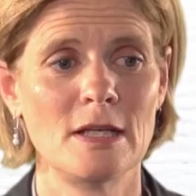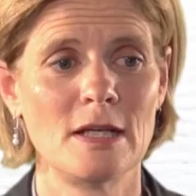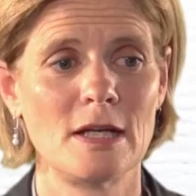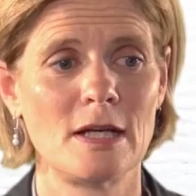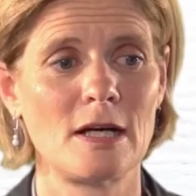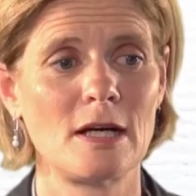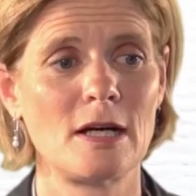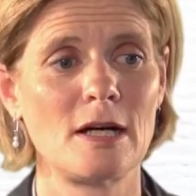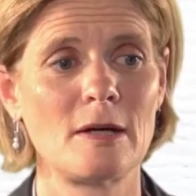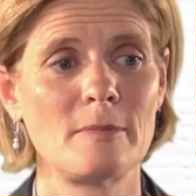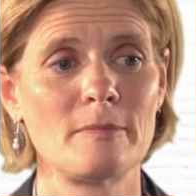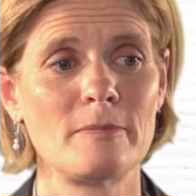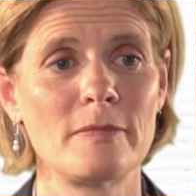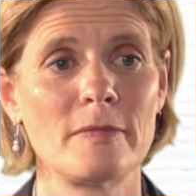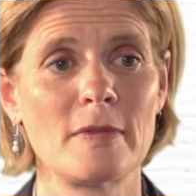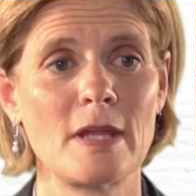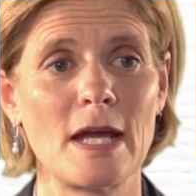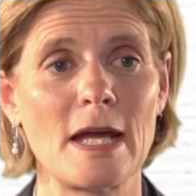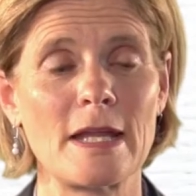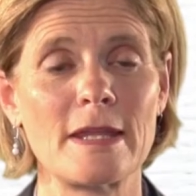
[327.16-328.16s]

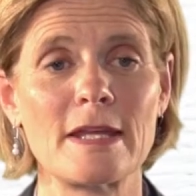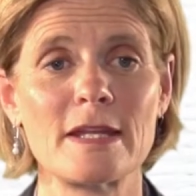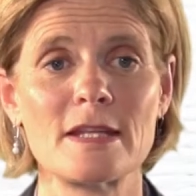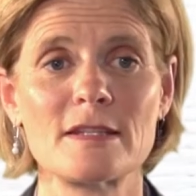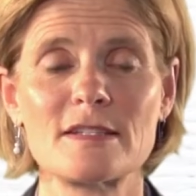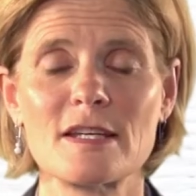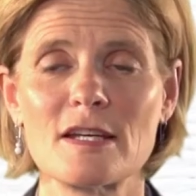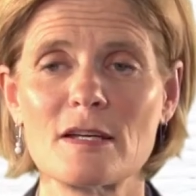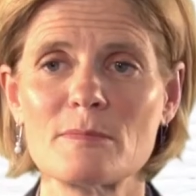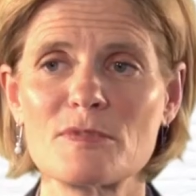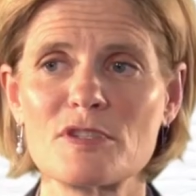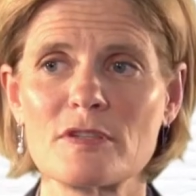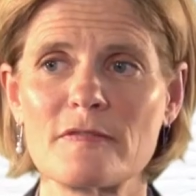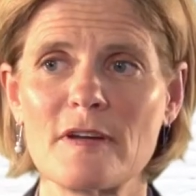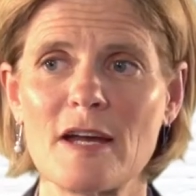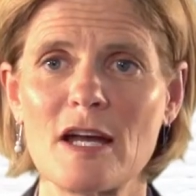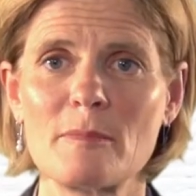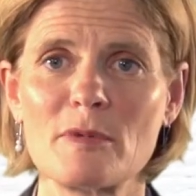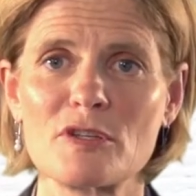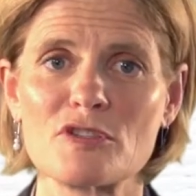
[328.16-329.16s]
And then in terms of
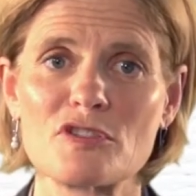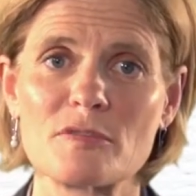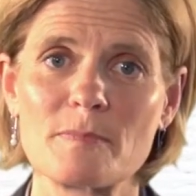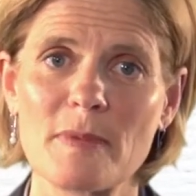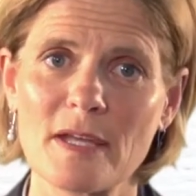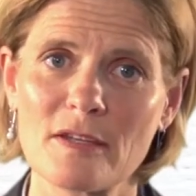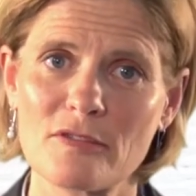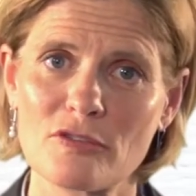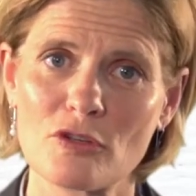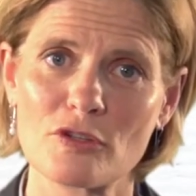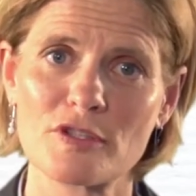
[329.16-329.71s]
how much space